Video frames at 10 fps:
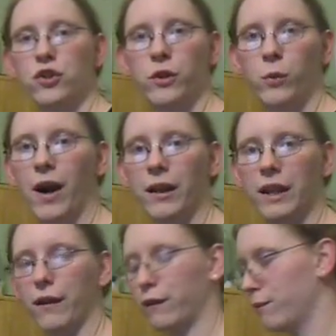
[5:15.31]
fishery and
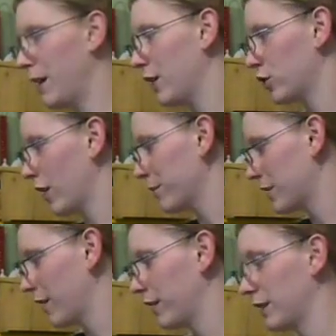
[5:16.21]
wildlife major, I'm
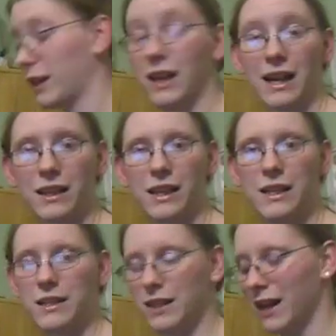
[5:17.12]
starting to collect
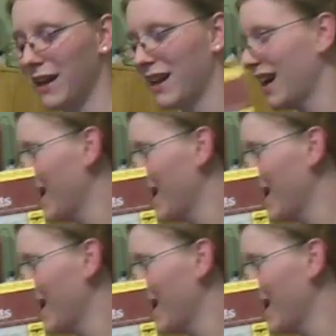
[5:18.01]
these.